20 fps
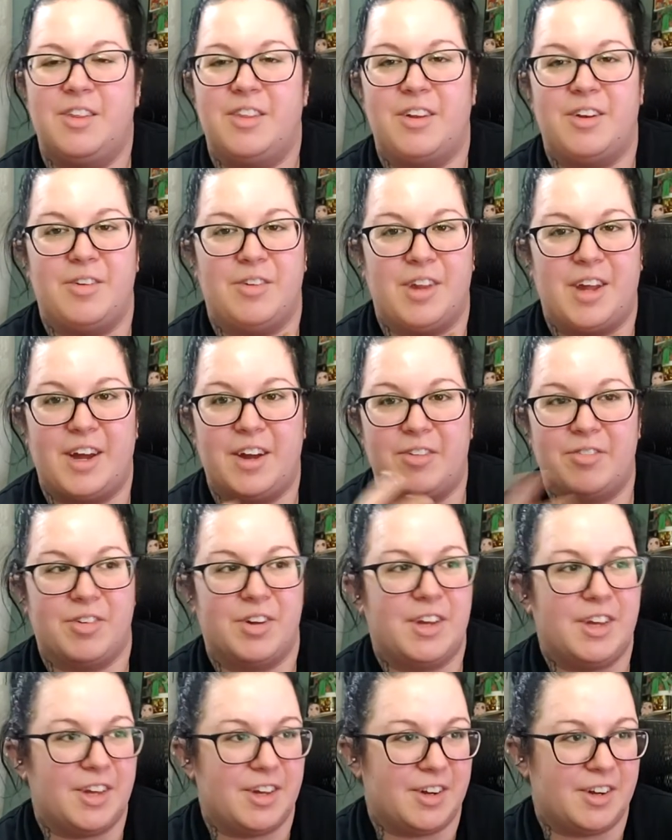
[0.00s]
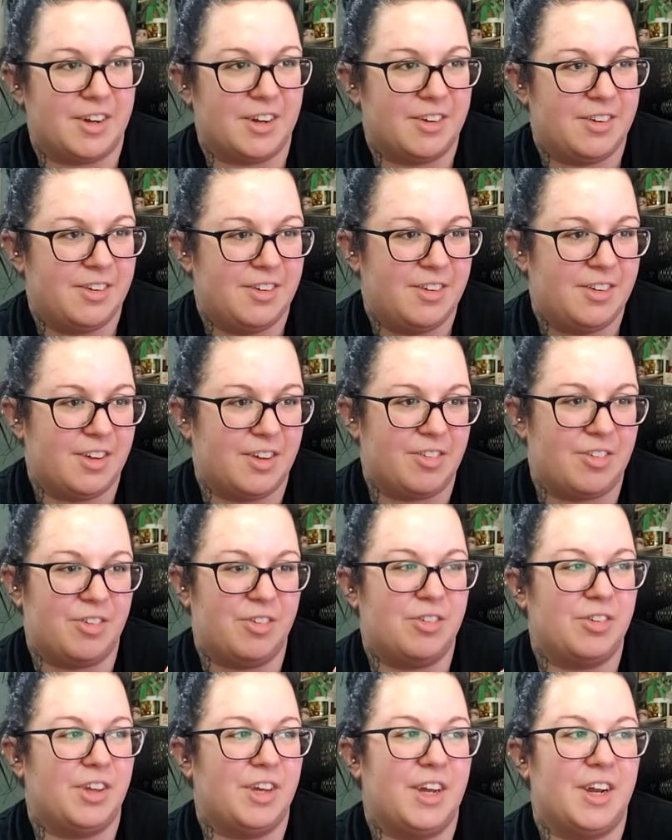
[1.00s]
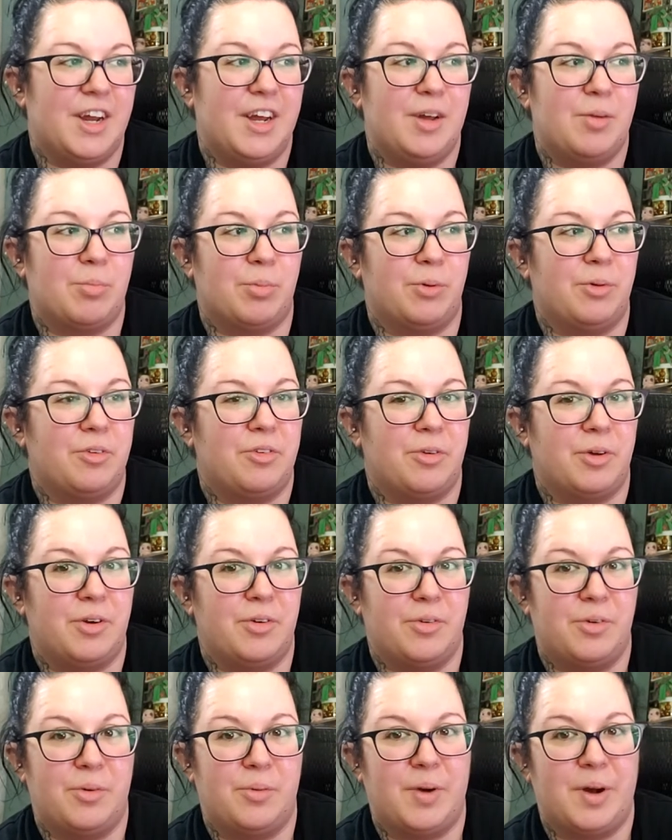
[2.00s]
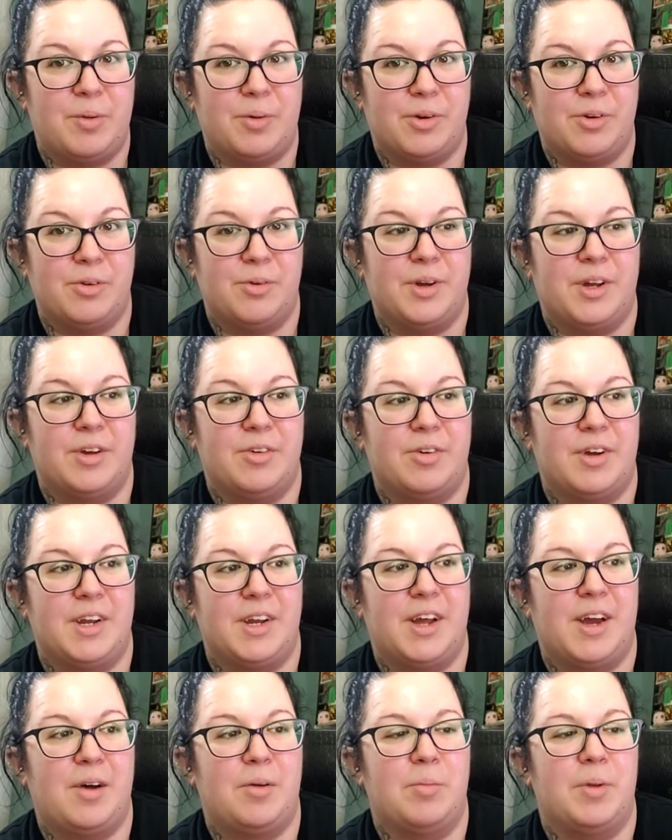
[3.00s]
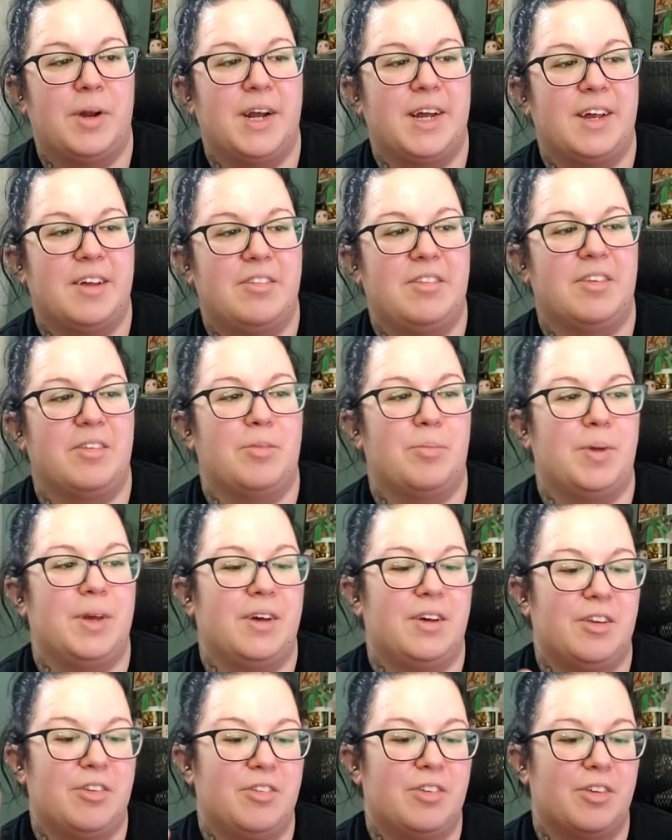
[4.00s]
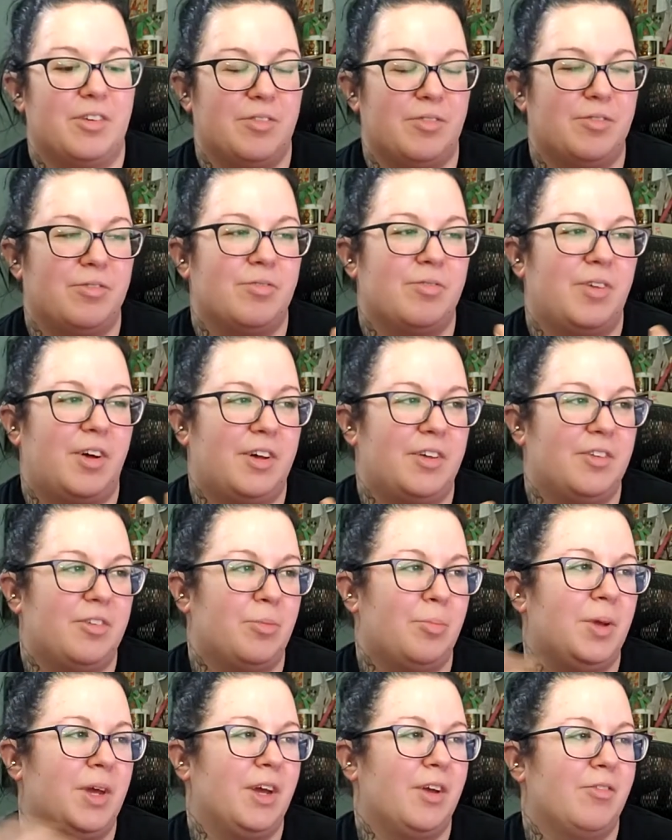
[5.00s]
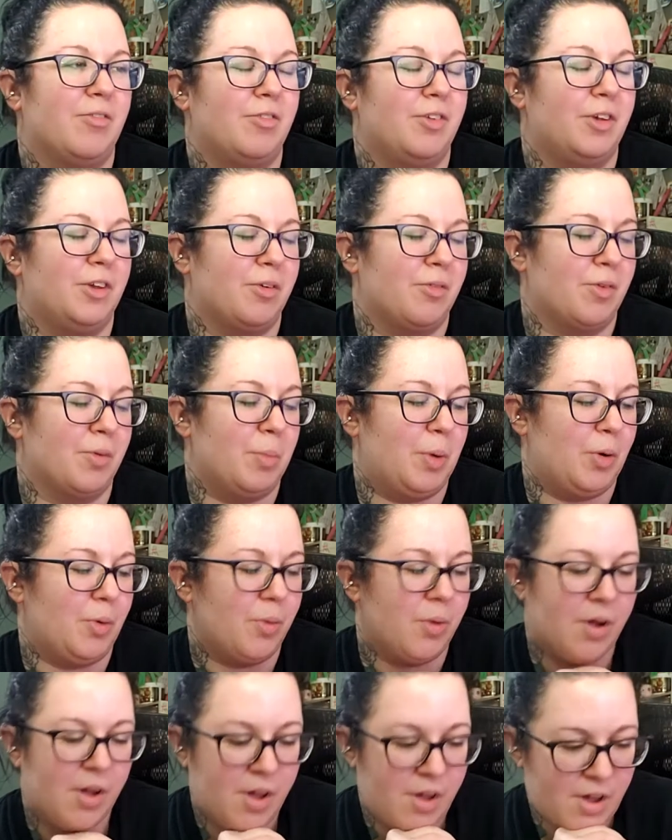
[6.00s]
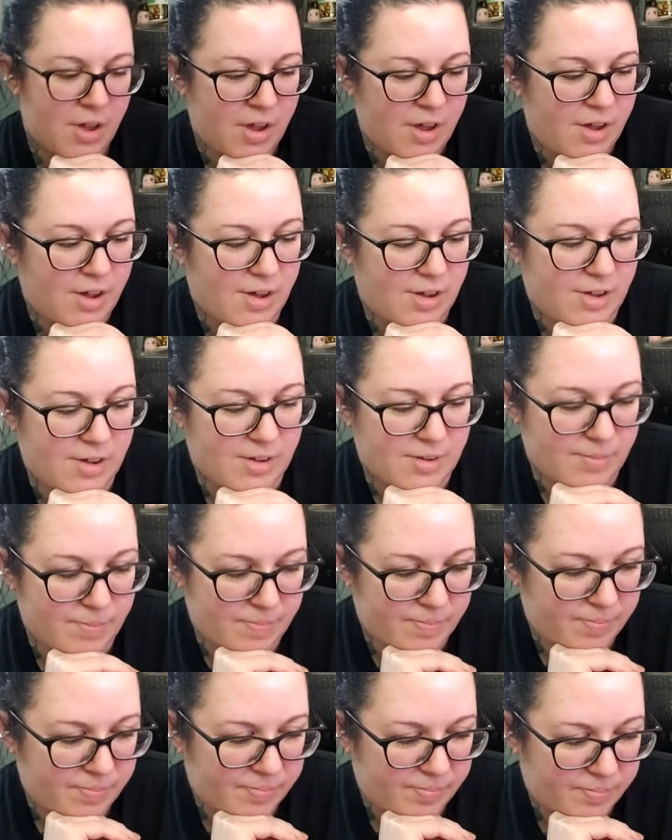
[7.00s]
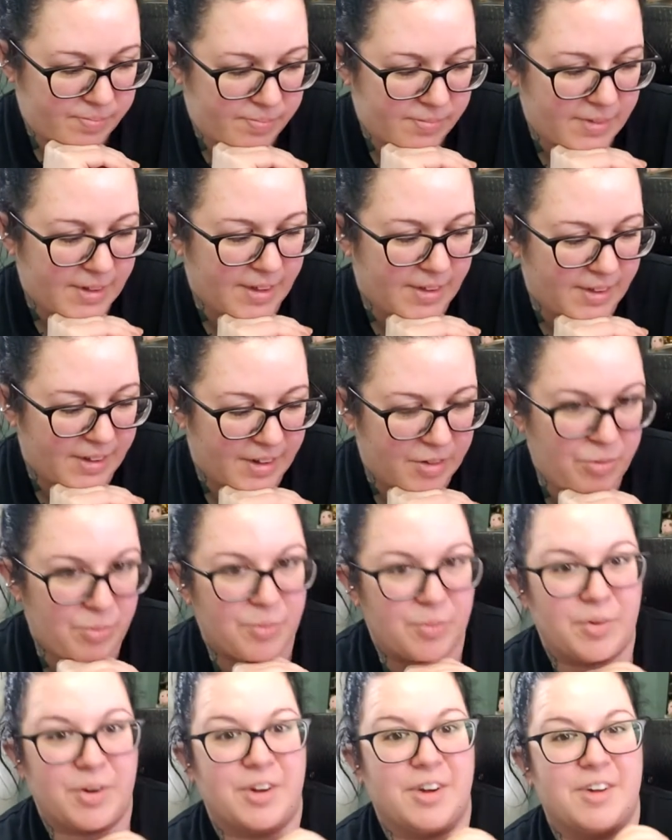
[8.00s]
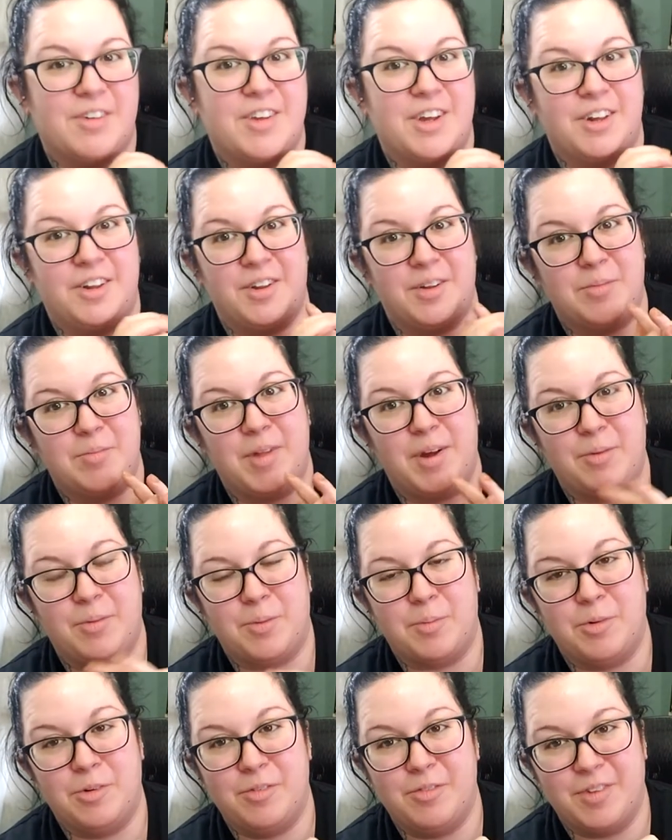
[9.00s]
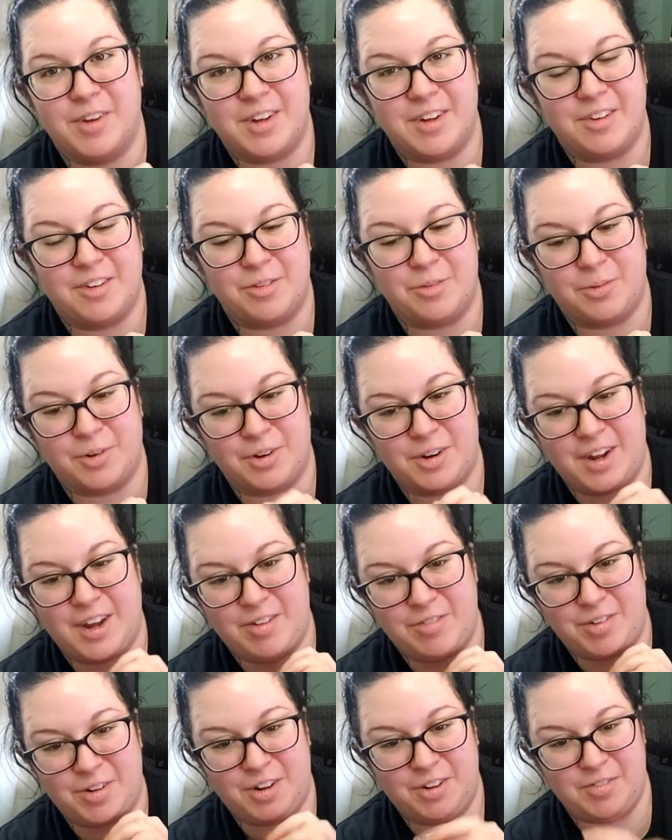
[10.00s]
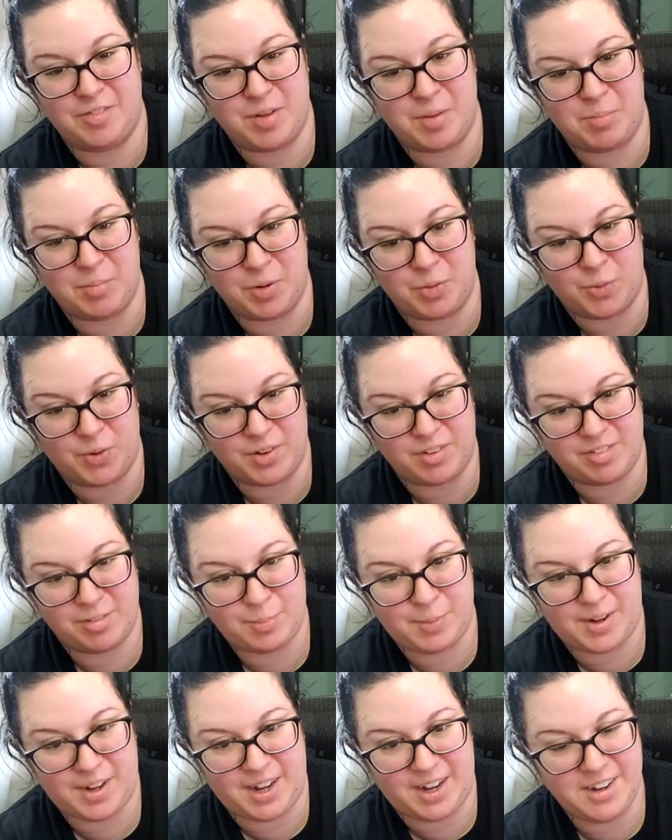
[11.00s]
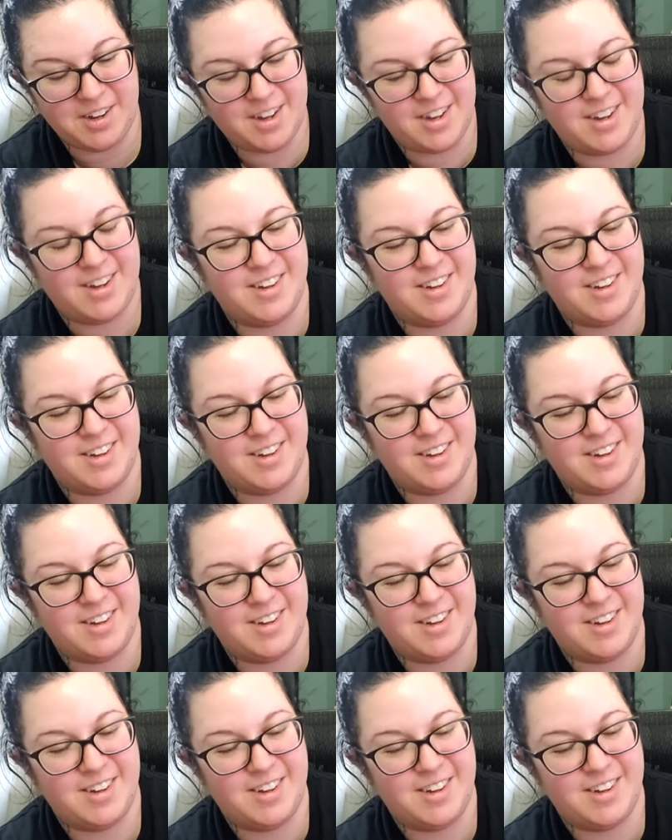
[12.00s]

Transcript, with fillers: They do that every year. It's usually in April, so I don't know why we're doing it right now, but I guess it's because of us being fully remote. And that's when we're going to tell them that we're moving, because we're going to have all of them in one spot.